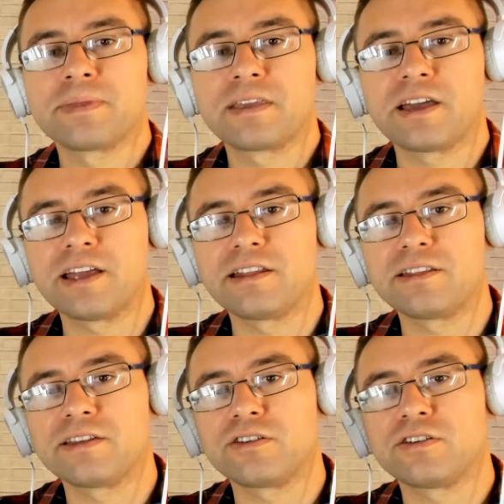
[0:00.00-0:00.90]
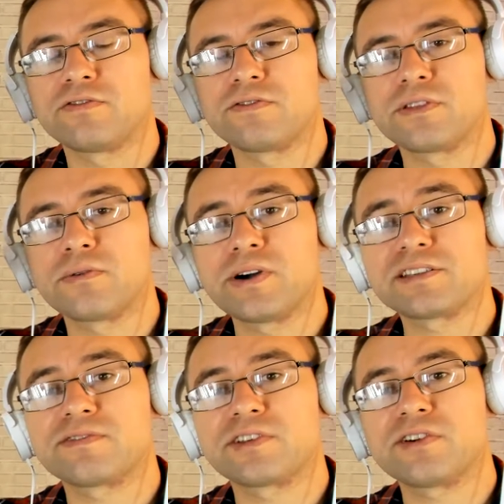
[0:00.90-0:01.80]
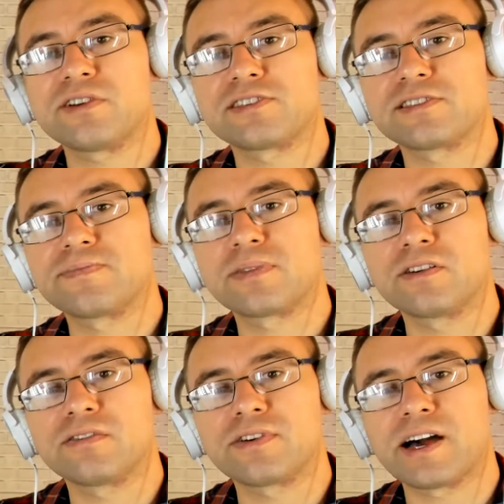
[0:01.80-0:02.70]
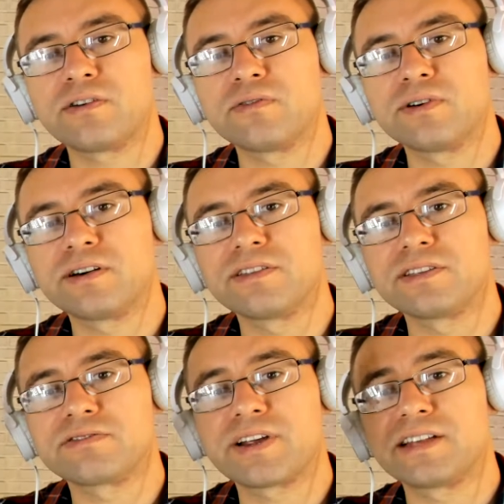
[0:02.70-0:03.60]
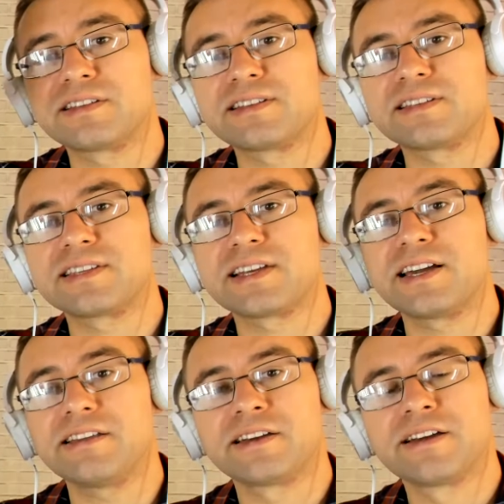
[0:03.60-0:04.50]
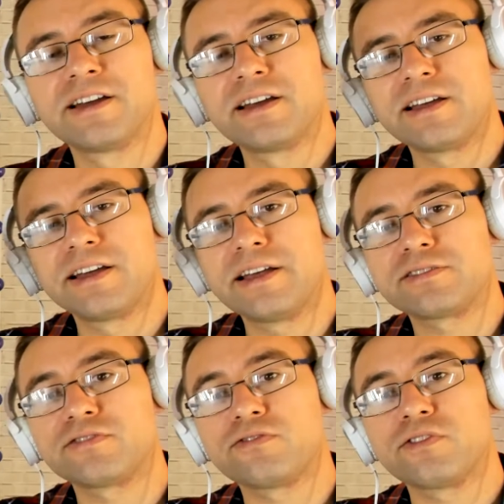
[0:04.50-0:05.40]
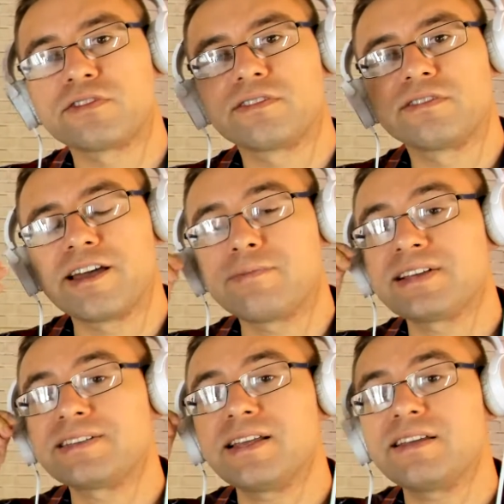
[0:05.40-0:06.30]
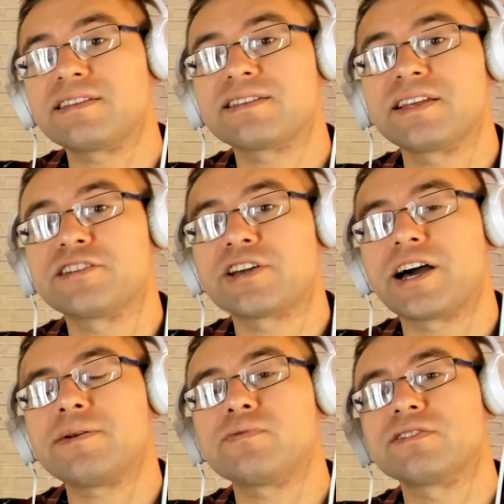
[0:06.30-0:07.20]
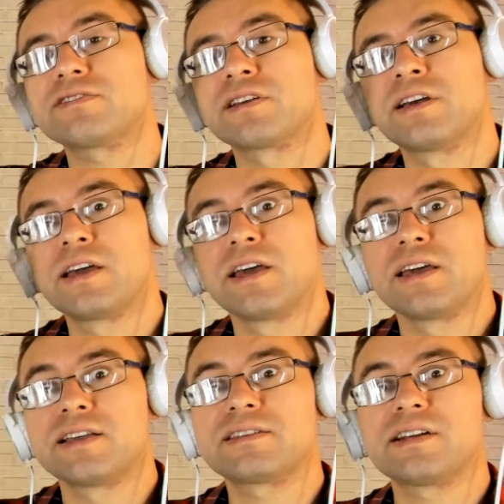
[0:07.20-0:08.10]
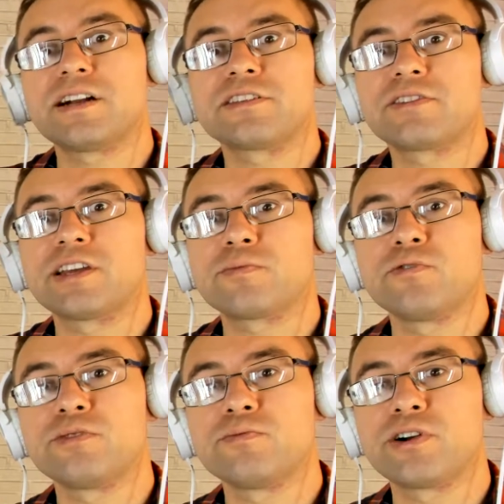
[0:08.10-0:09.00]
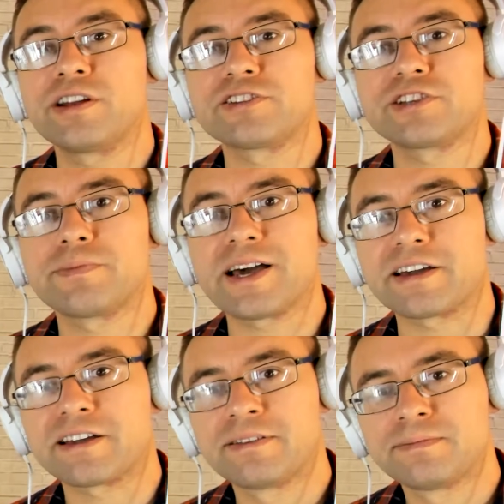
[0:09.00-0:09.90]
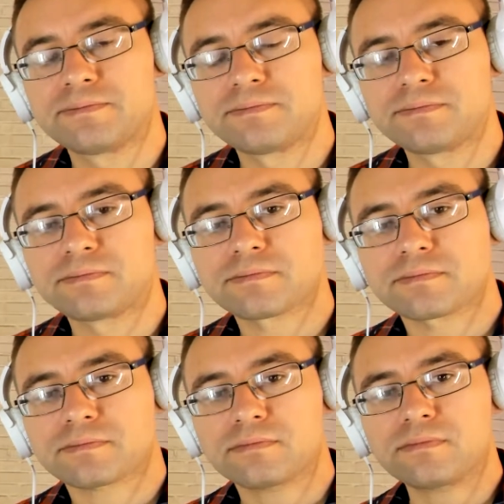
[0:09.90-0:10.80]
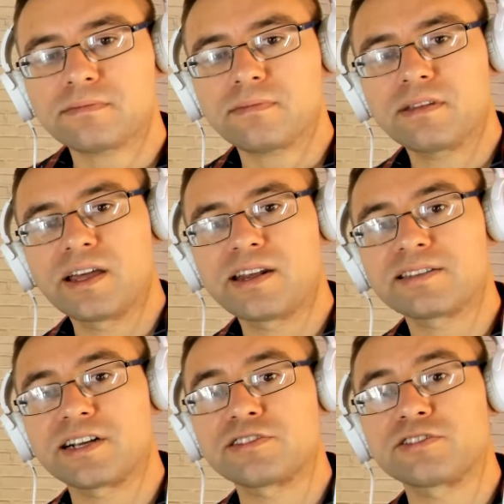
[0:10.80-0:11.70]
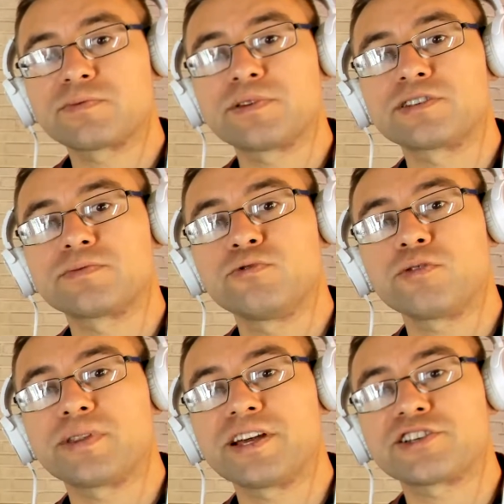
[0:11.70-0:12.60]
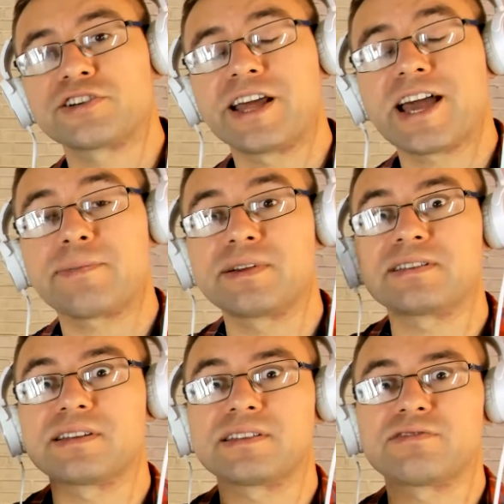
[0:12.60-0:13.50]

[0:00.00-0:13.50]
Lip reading: and of the ways of the gods, of how this reality is designed, and so forth. And by sending this energy upwards, he's starting to get more and more energy back, and he starts to experience more pleasure and happiness as a